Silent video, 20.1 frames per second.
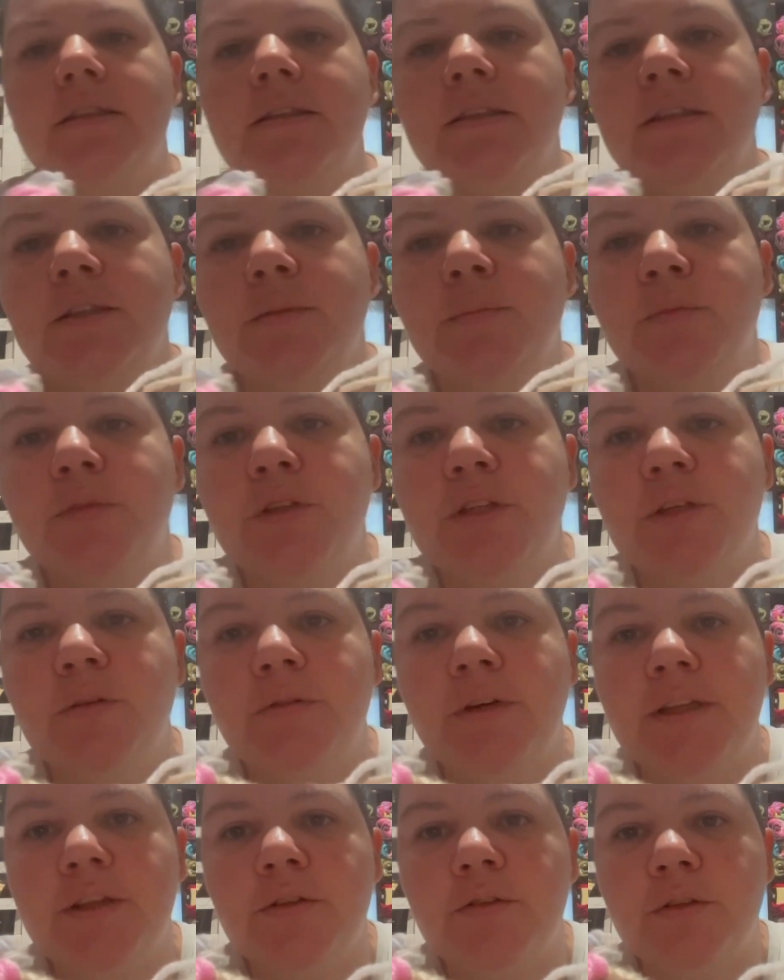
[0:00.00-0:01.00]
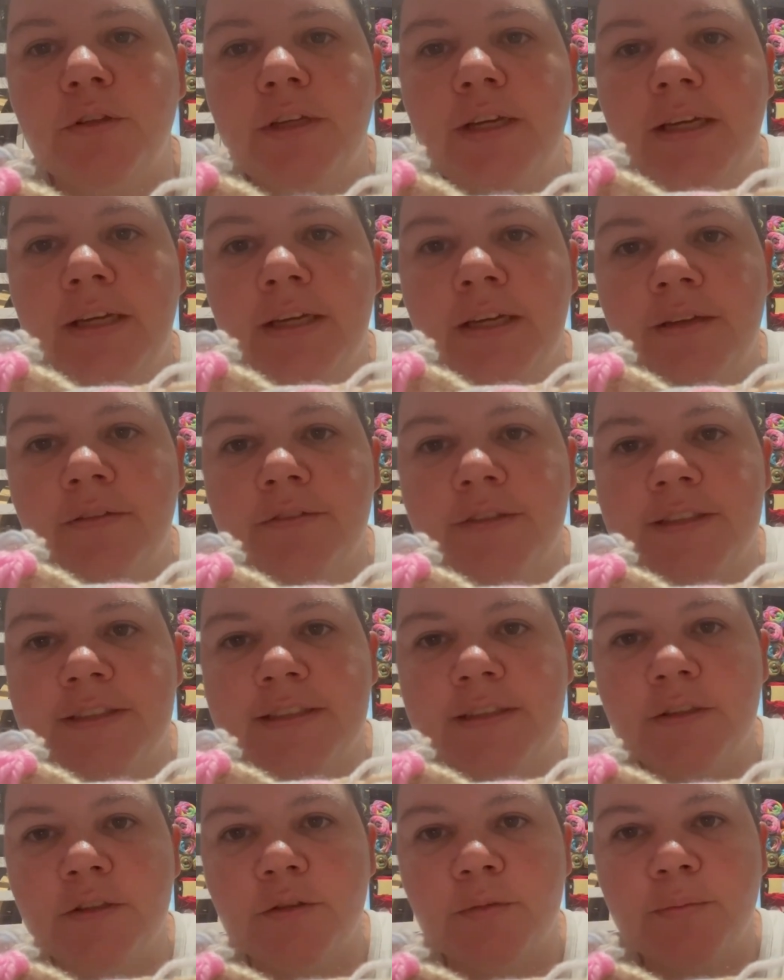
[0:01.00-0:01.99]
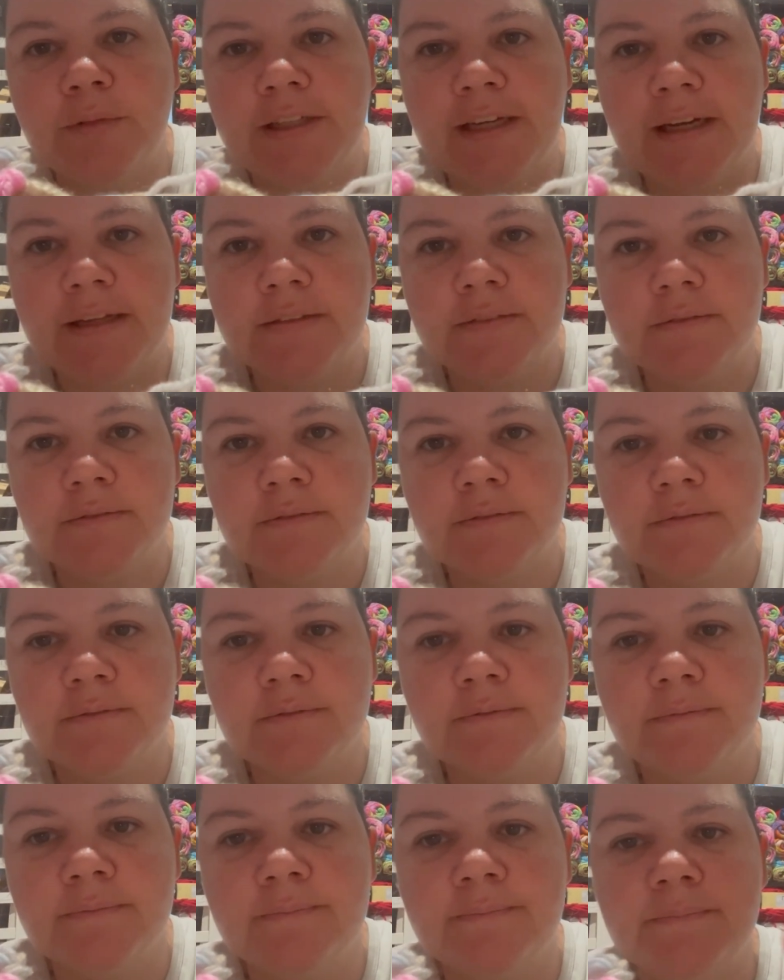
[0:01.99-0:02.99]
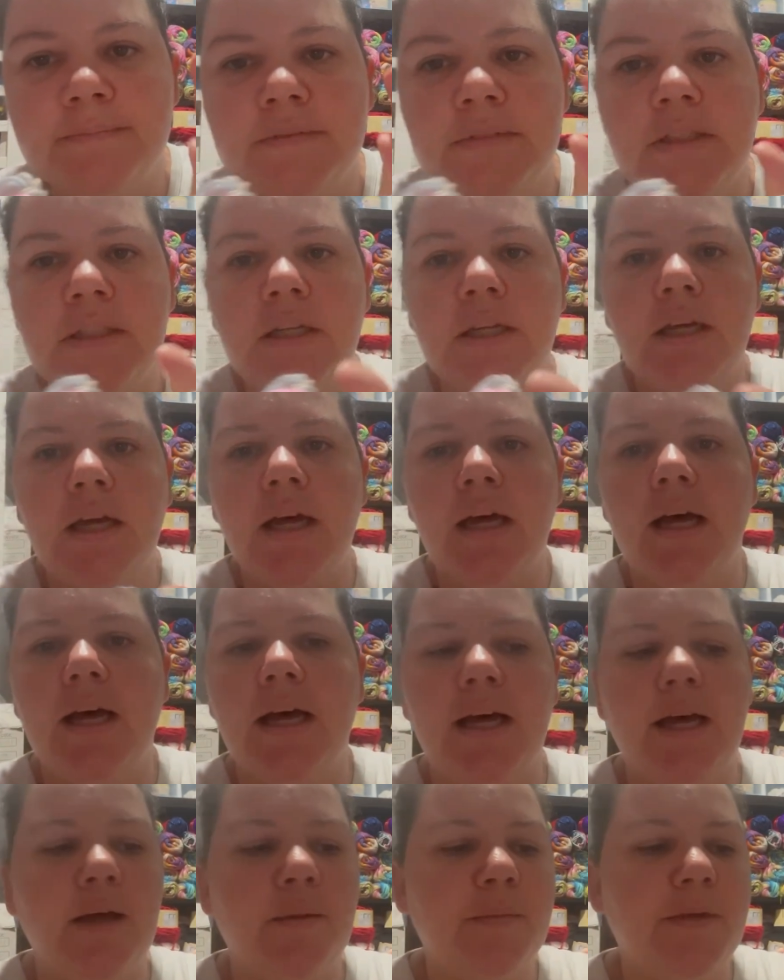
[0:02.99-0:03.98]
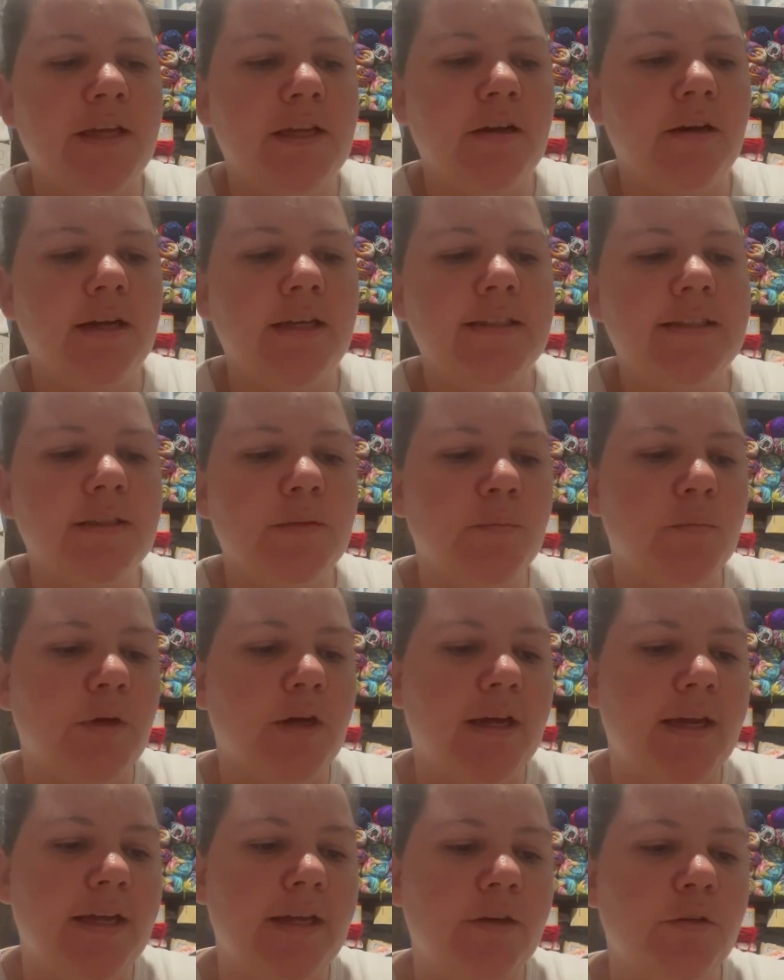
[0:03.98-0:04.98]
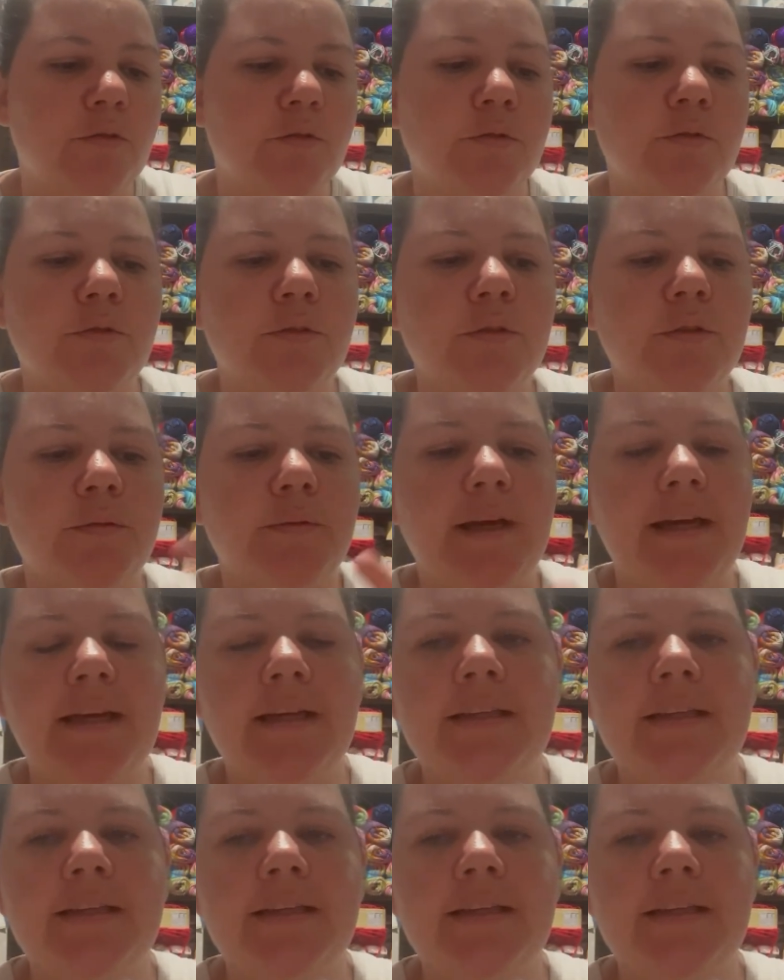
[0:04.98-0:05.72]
You're putting 1 through every single plait. And I did mine all the way